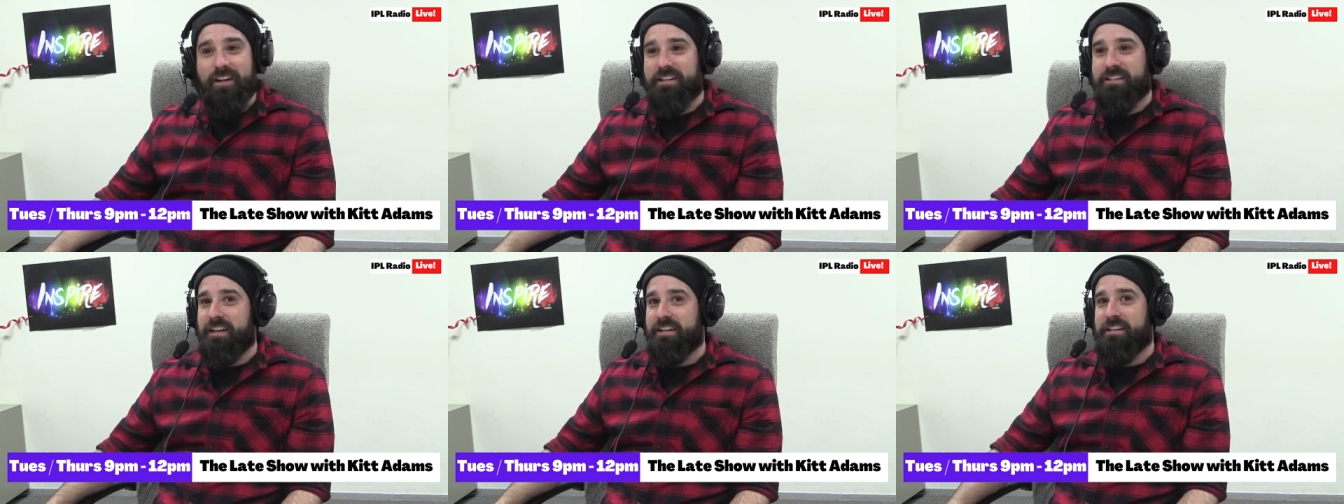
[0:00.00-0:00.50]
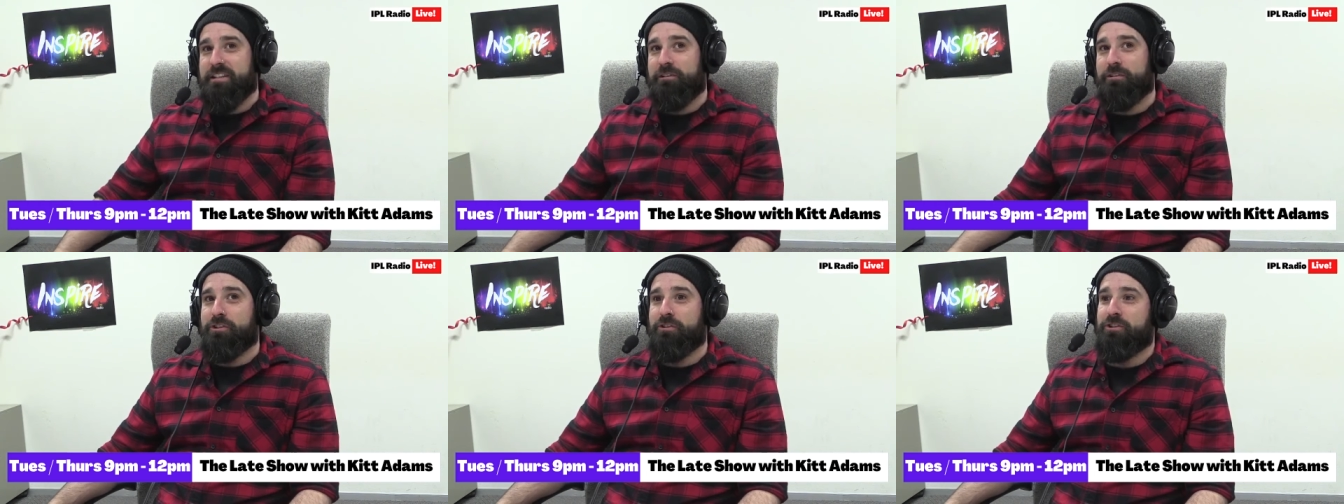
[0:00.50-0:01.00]
It doesn't look
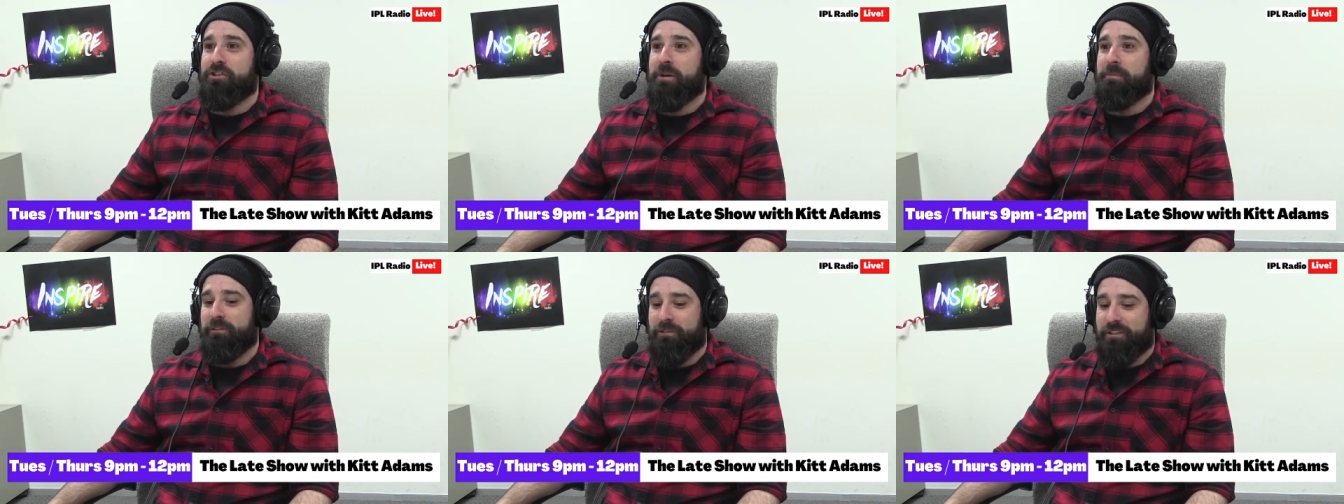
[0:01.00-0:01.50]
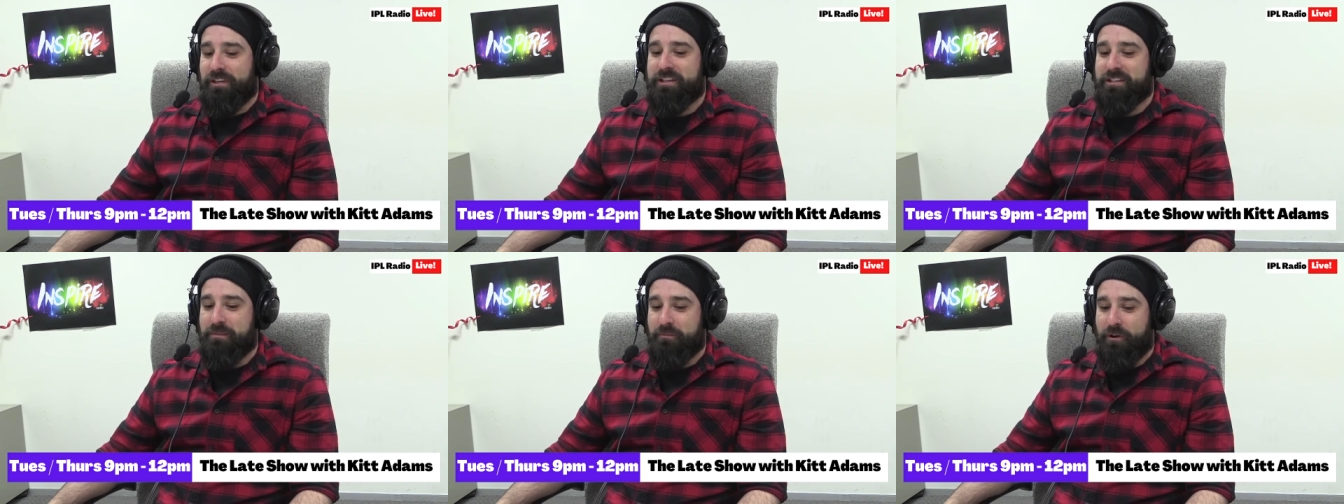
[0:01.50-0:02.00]
too chipped. It looks like it's
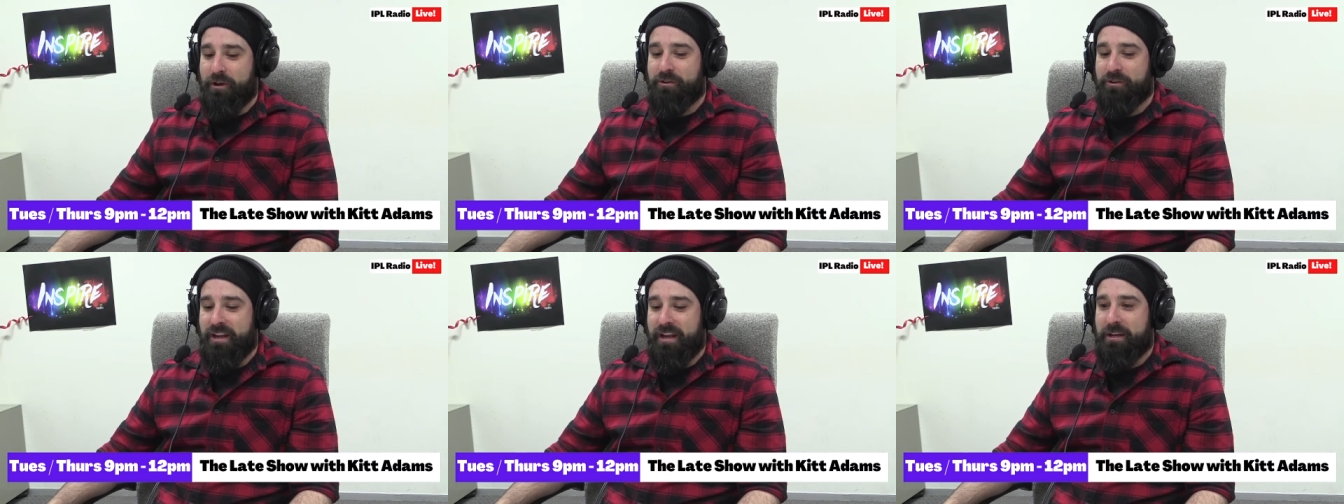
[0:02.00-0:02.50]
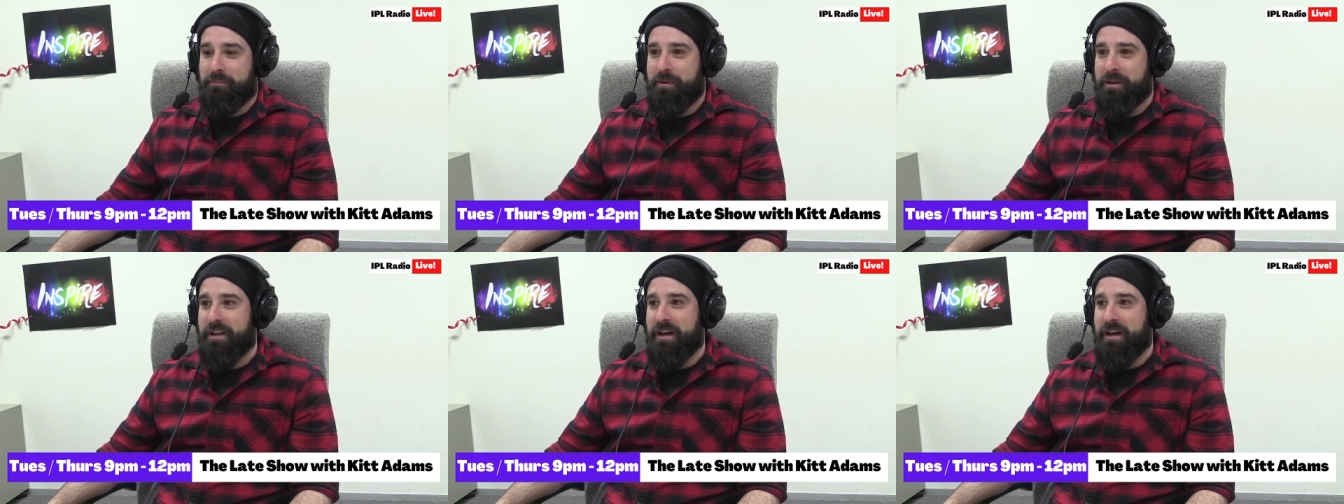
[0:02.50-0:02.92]
in pretty good nick, but